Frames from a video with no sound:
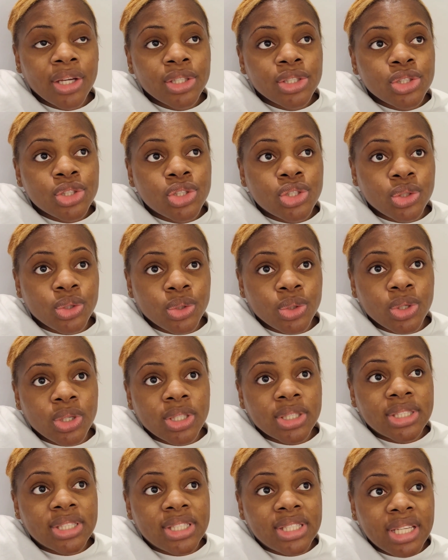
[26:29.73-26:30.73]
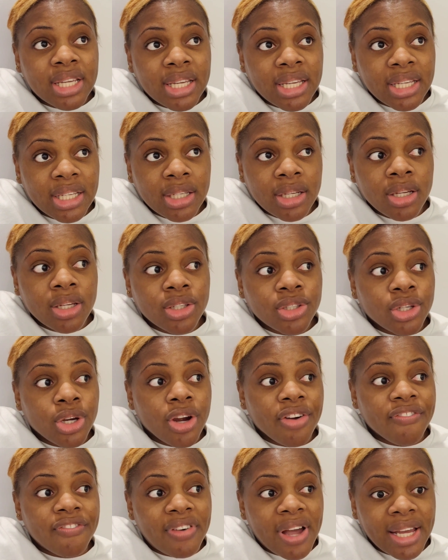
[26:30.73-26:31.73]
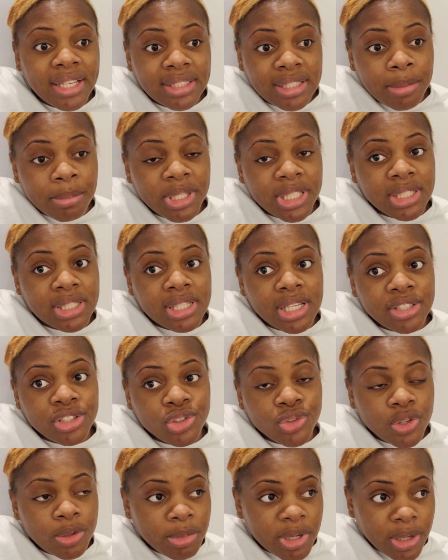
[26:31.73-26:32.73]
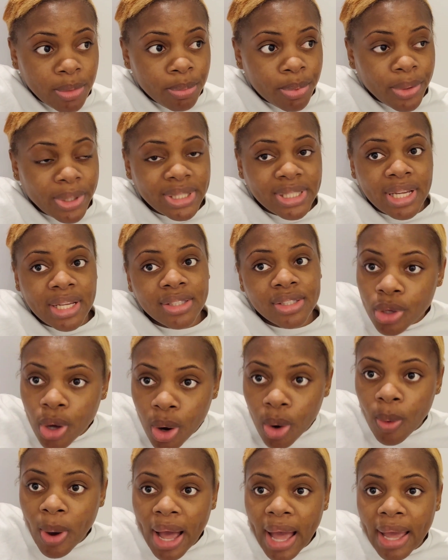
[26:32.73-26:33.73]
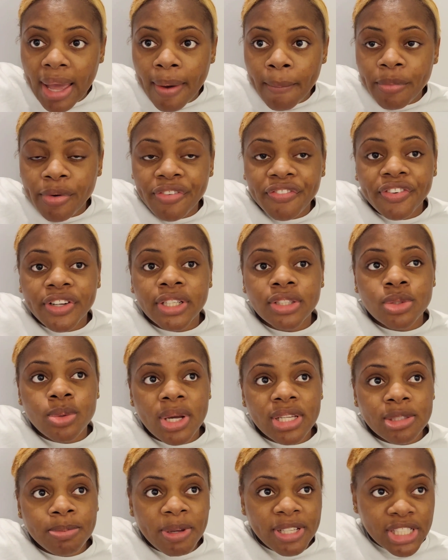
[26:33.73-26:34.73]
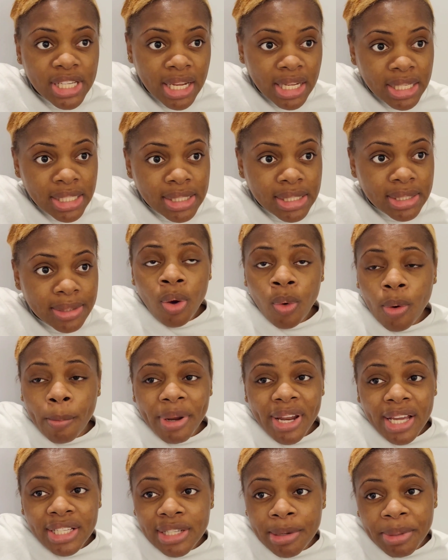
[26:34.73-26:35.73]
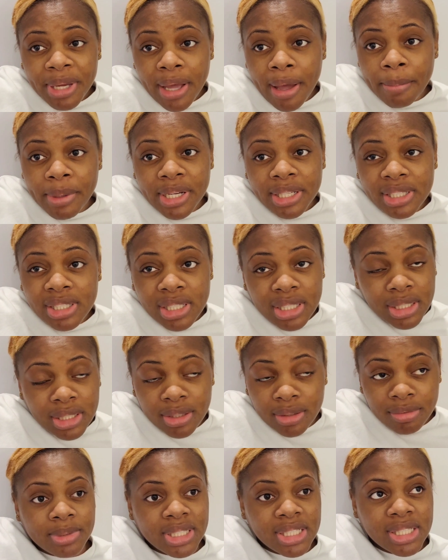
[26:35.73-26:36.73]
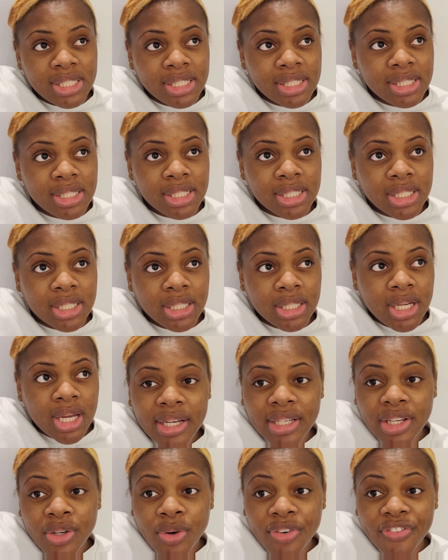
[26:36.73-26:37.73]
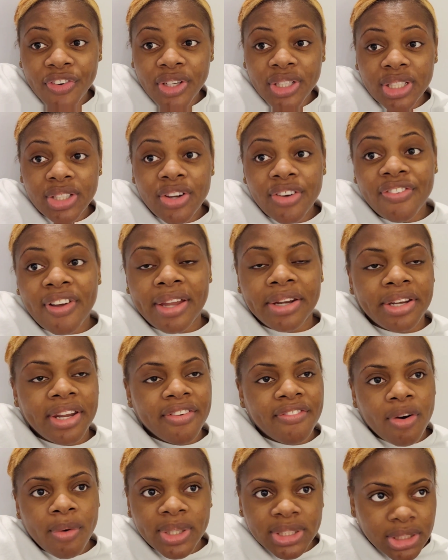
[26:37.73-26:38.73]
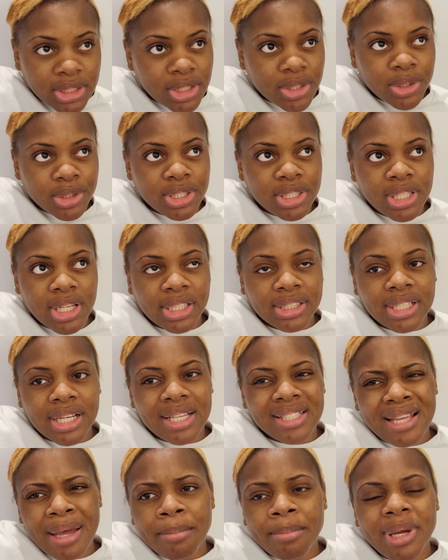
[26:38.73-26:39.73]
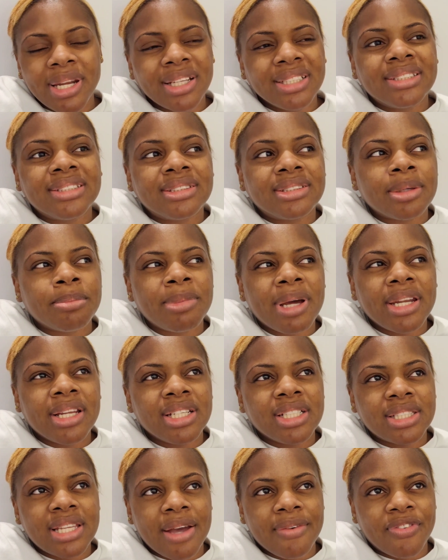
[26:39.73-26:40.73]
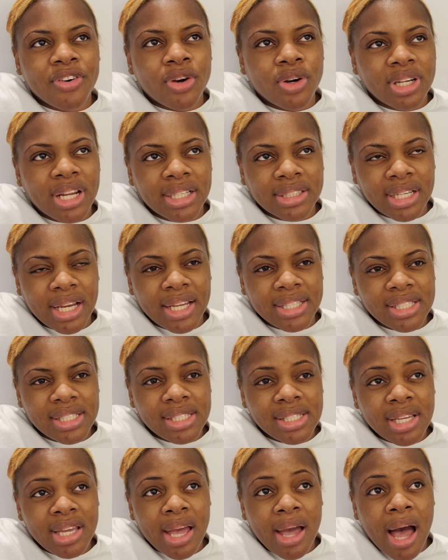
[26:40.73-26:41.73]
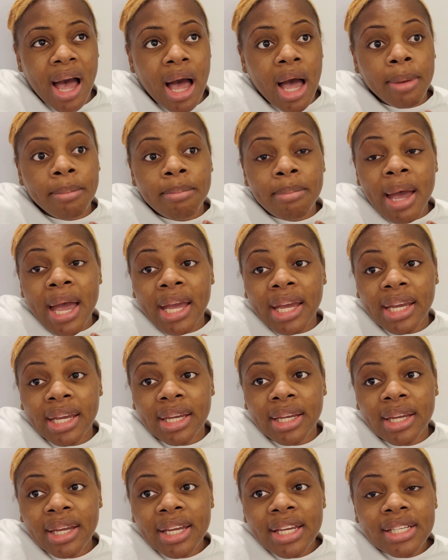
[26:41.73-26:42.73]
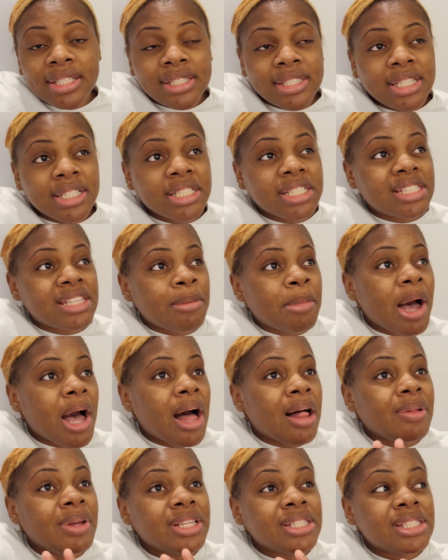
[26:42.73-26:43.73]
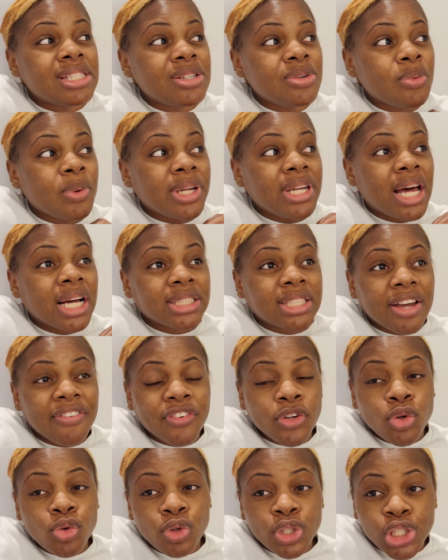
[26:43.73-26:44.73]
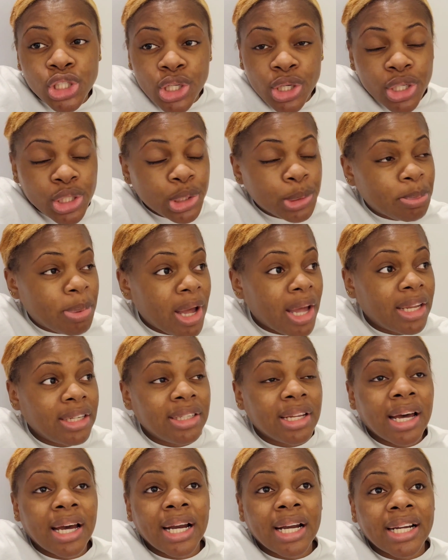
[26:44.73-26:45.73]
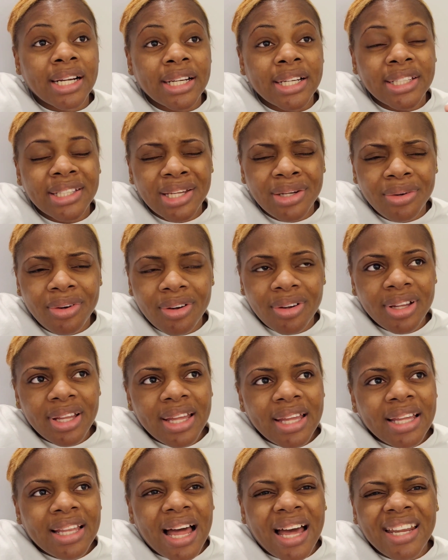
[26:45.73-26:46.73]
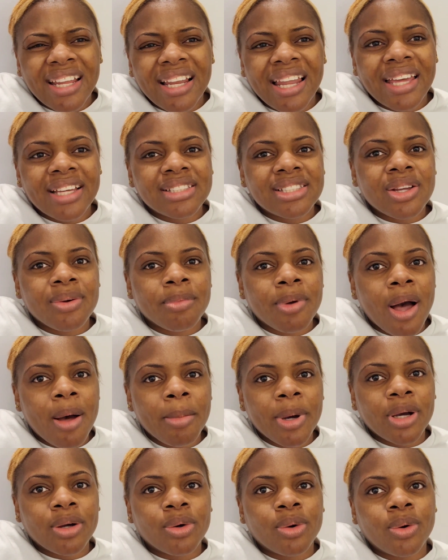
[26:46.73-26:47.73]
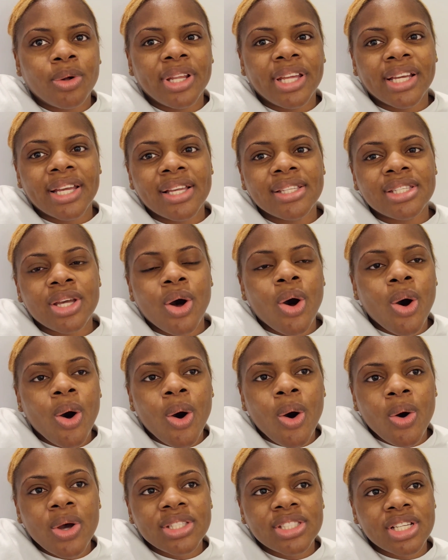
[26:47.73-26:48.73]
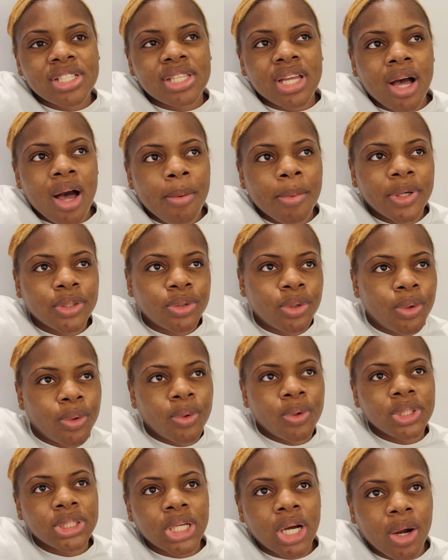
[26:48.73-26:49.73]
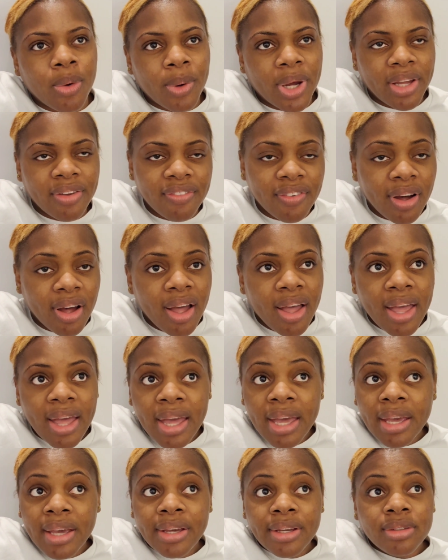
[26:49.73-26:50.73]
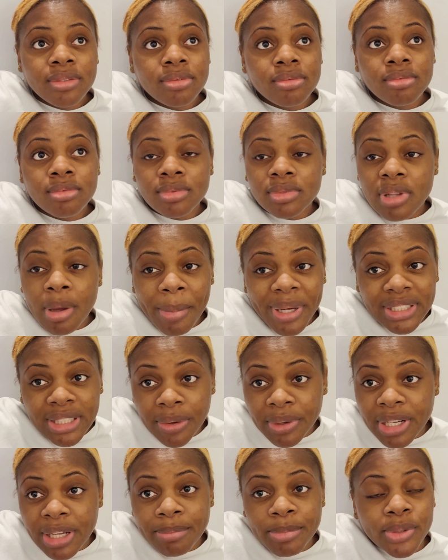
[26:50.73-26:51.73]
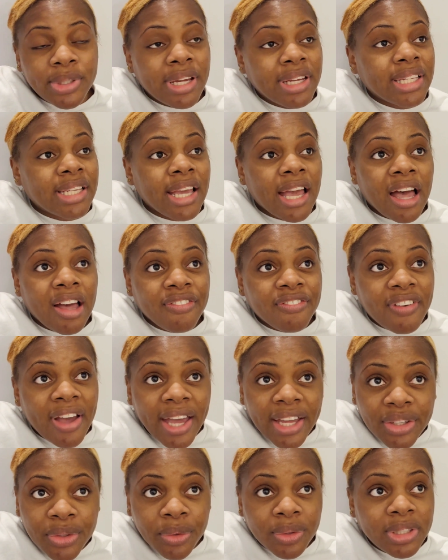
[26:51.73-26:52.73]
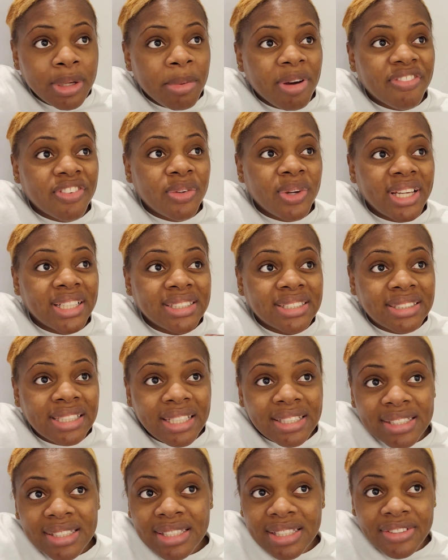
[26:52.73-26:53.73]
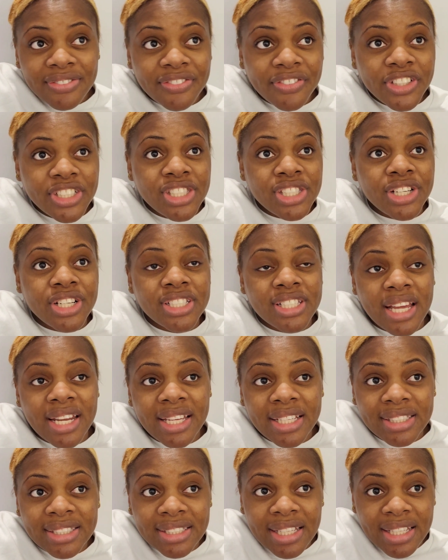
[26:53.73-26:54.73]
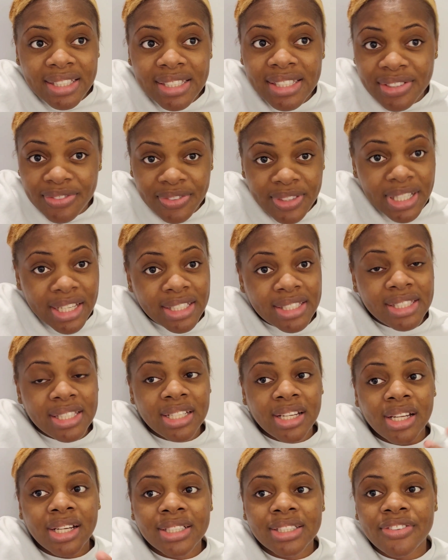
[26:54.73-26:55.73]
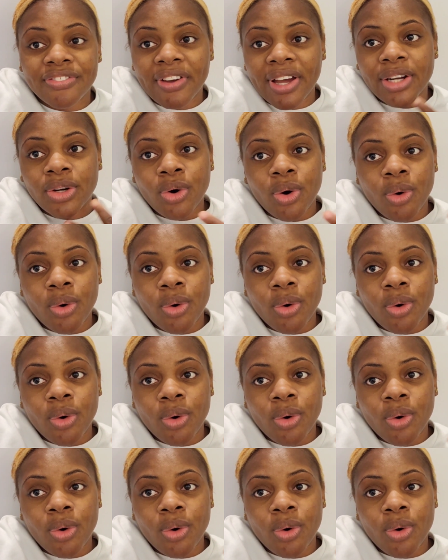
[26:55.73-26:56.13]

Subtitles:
to take your vitamins. It's extremely important. Now I am referred to a specialist. When I'm in Jamaica, I'm sick. And you know, funny enough, I never wanted to go to the doctor because I'm not the type of go doctor, because you see, my sickness them always sit me with doctor for the research pan, or you know, and I like some common cold. You can say, oh, it's just a common cold or whatever. No matter what them do, they can't find nothing. They have to do extensive research and extensive tests in order to find out